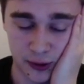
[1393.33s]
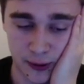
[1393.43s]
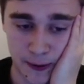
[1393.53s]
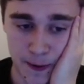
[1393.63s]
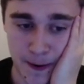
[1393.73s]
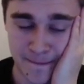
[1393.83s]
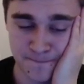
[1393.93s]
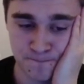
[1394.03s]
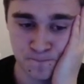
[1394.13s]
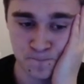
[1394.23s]

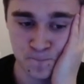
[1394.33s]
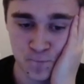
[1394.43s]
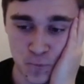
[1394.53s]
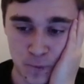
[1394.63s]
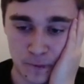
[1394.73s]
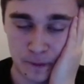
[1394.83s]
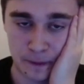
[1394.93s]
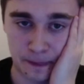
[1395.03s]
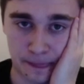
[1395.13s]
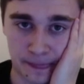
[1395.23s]

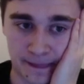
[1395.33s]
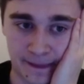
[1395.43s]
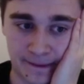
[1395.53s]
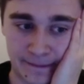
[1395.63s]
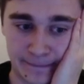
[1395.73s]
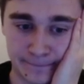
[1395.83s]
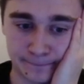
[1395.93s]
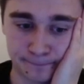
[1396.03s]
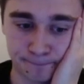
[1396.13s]
No one is speaking in this clip.